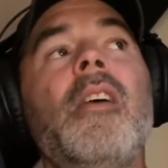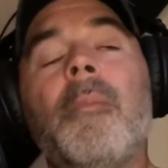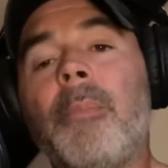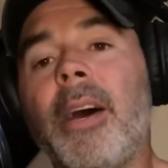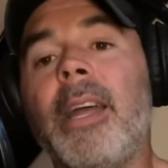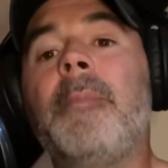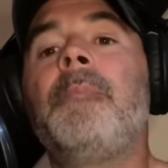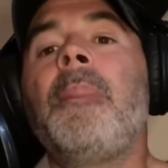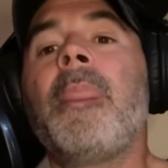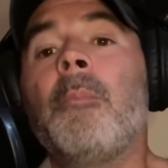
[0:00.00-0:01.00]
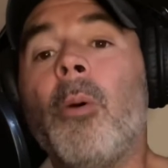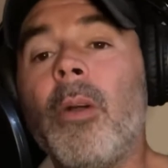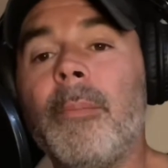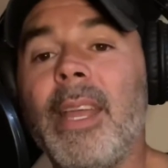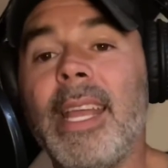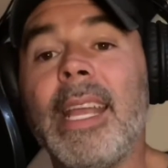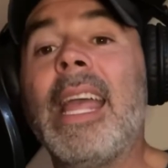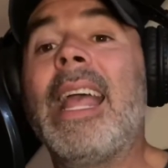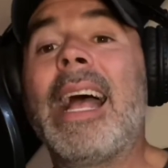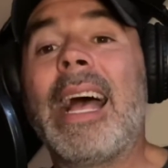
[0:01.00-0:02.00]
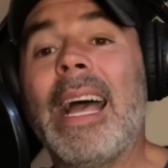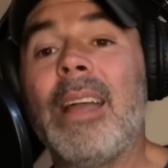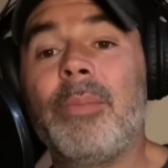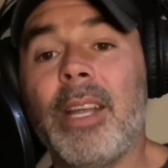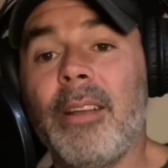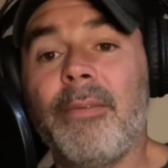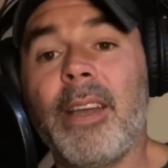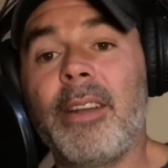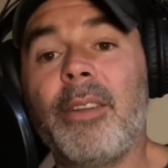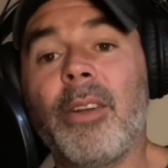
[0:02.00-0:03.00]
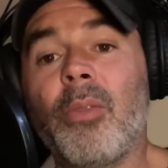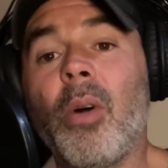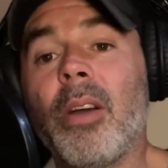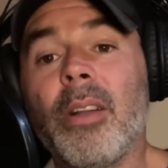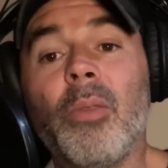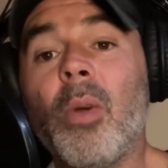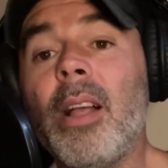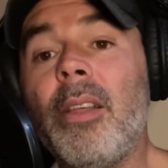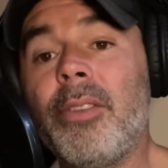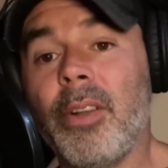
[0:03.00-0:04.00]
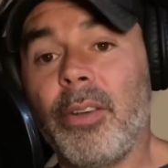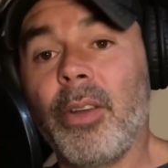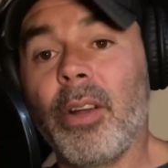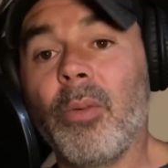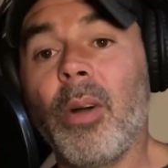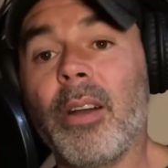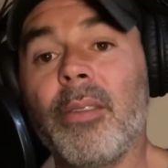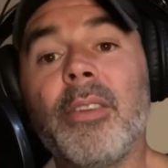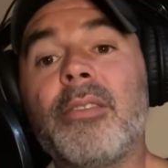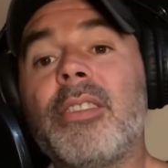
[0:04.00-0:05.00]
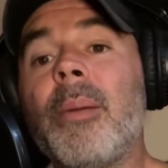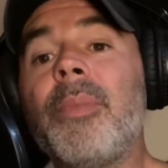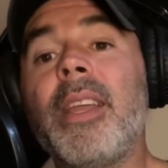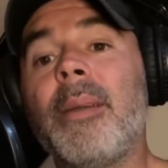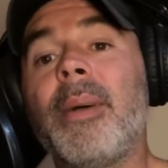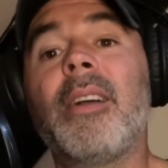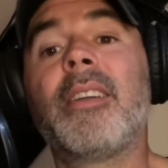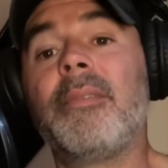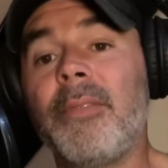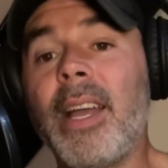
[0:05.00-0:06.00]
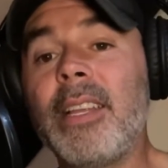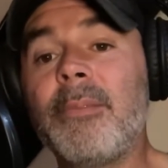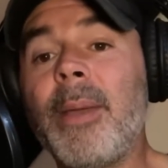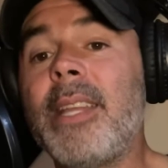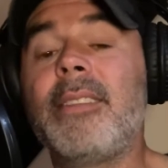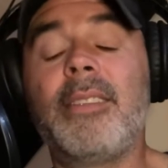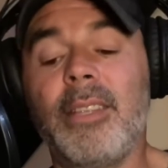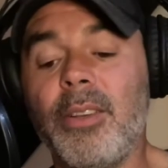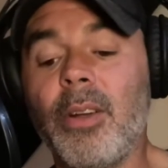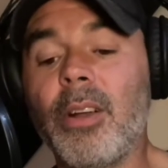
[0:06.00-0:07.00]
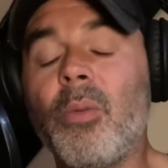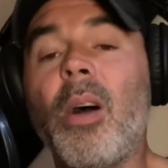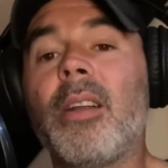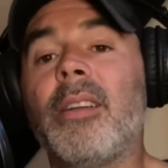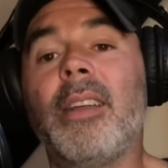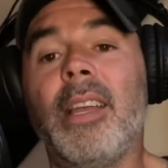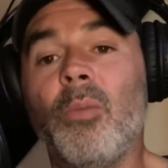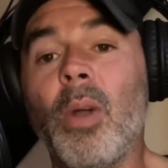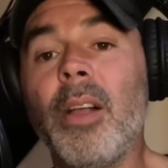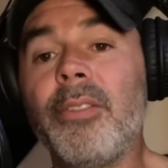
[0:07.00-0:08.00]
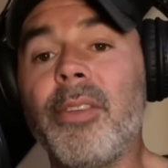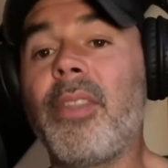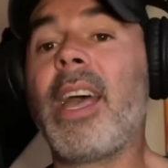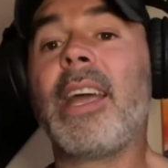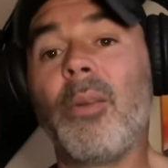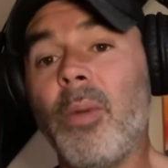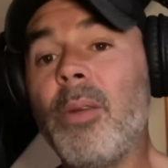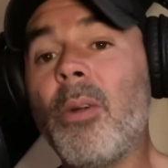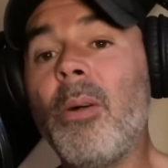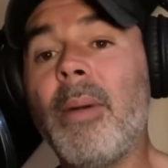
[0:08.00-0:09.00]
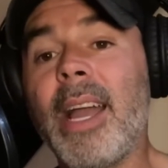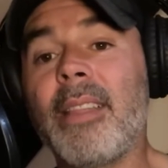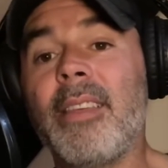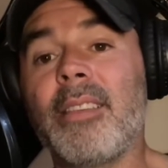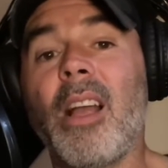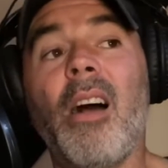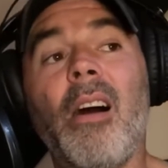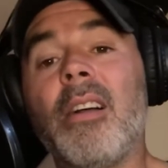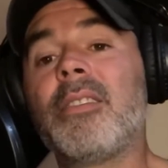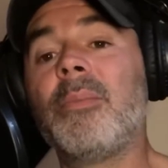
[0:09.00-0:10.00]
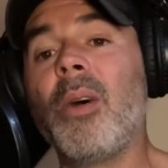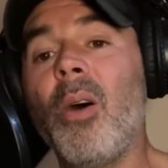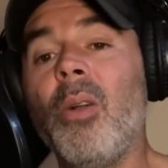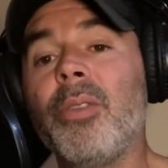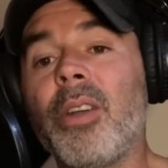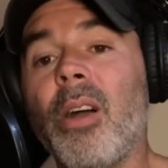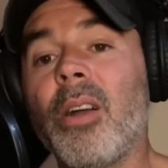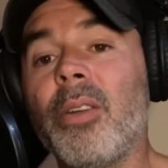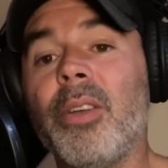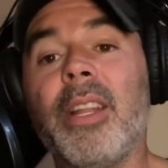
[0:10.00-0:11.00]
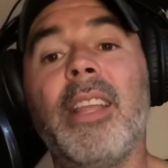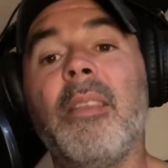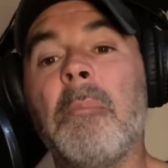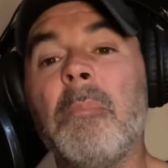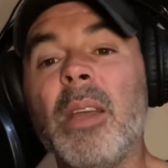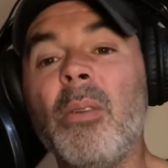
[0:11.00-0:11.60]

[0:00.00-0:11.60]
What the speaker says: But point being, I'm terrified of dark water, and wells are dark water. There's something about confined spaces and dark water, and wells are that. And we roll back this awesome old car hood in the middle